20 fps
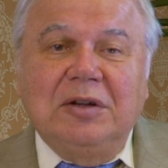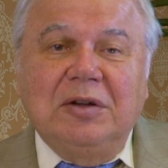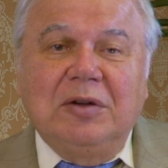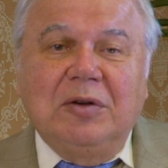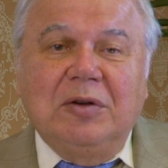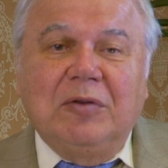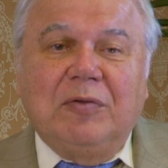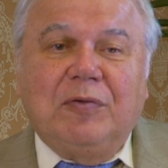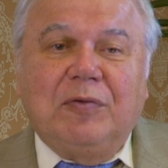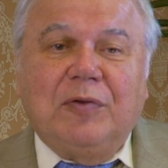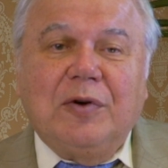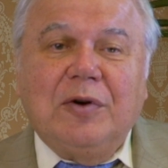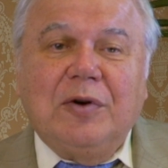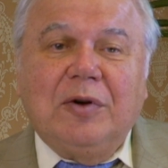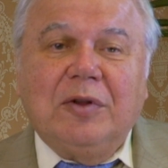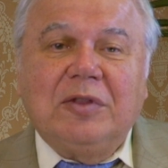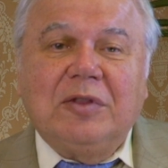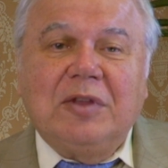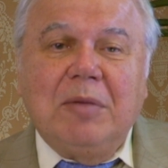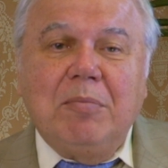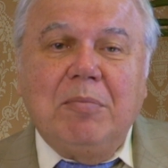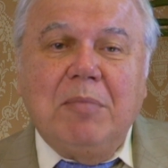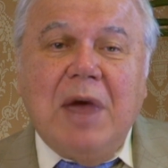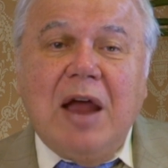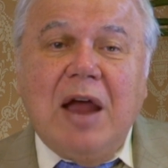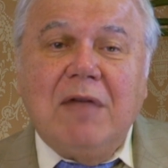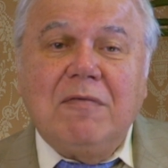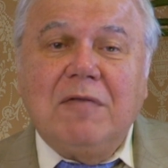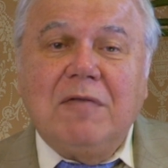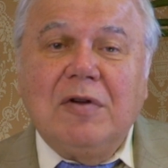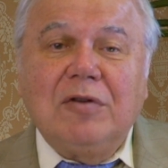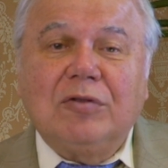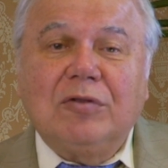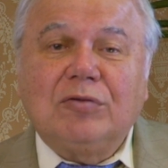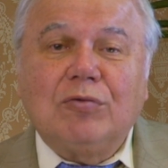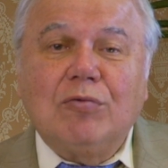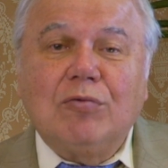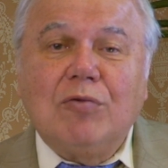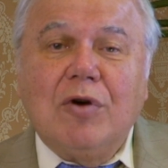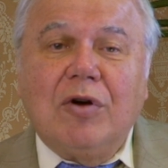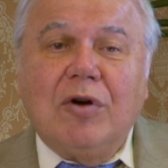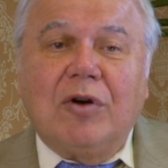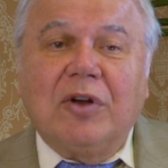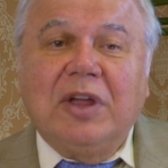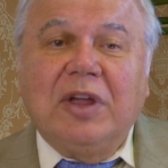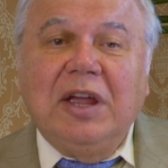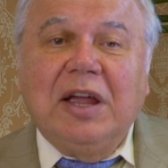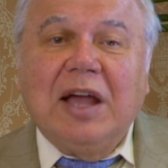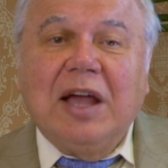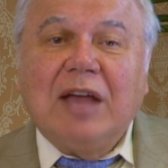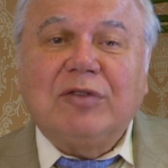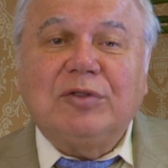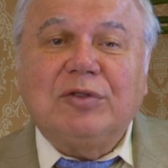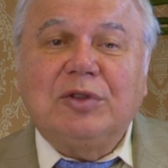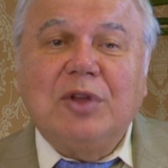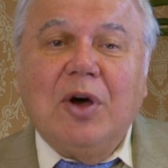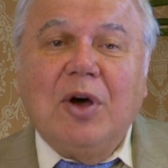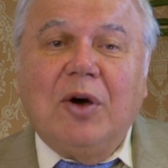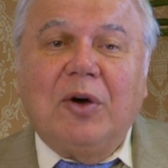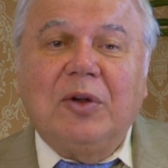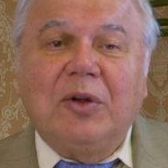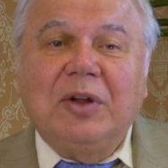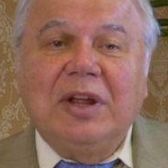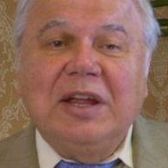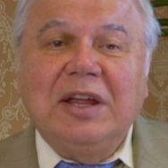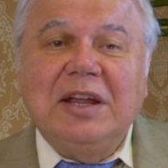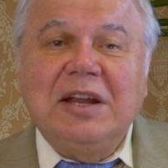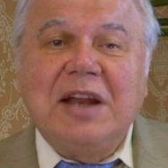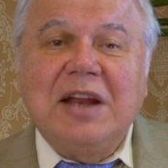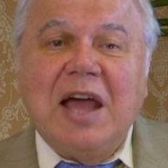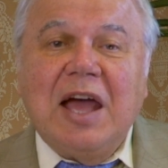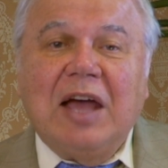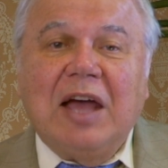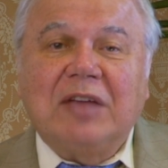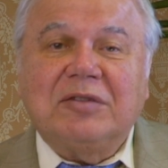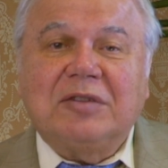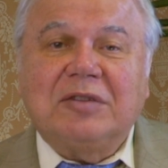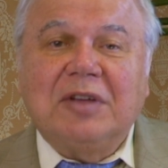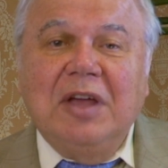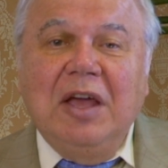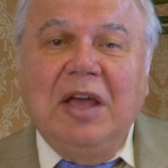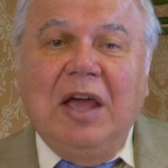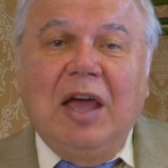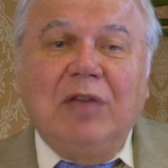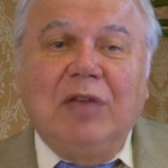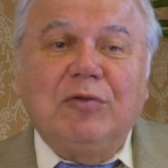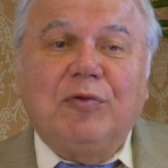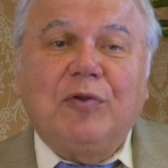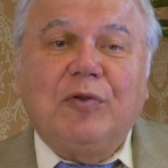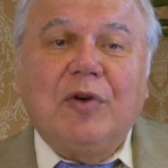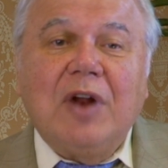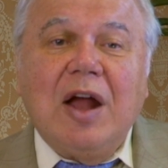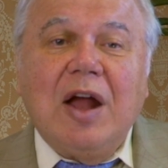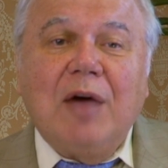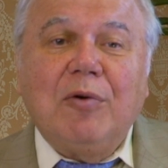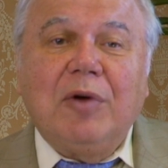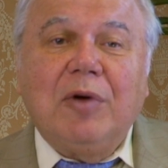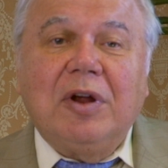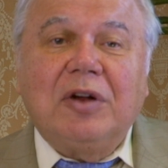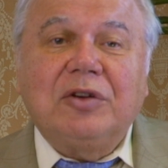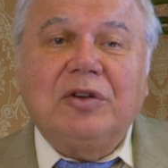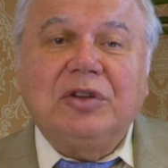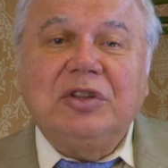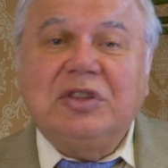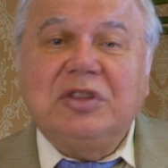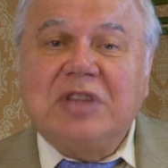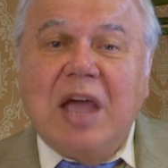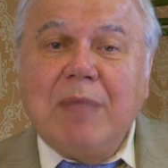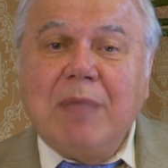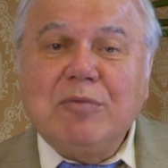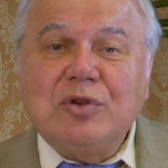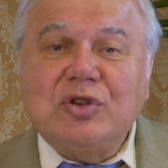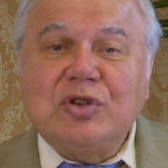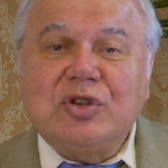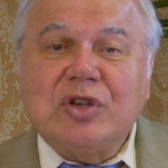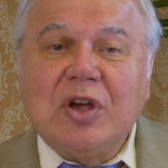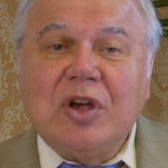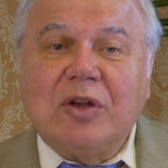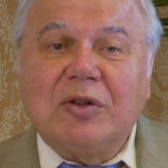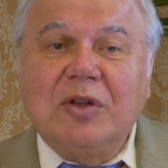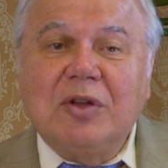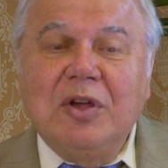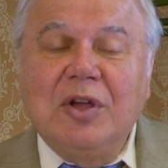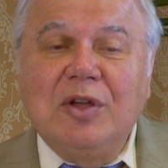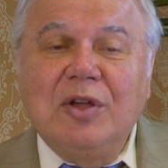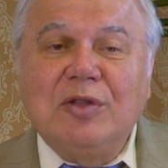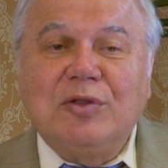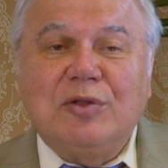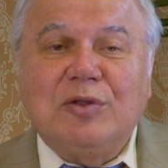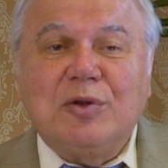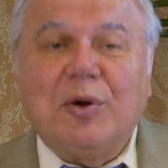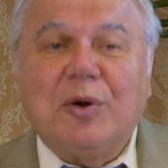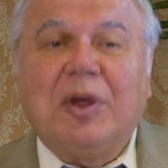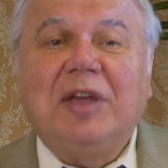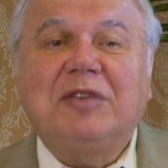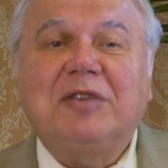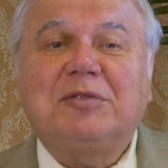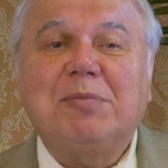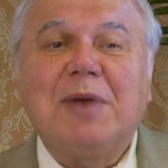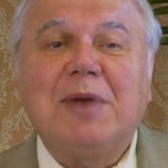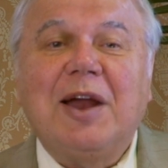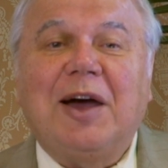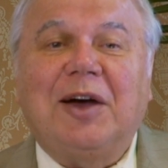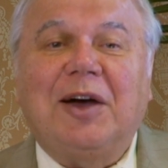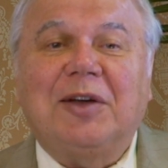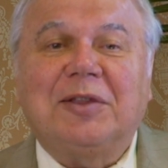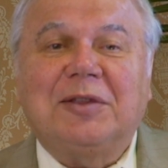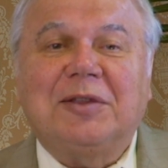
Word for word: for the marvelous work he has done in us and for our redemption through his blood.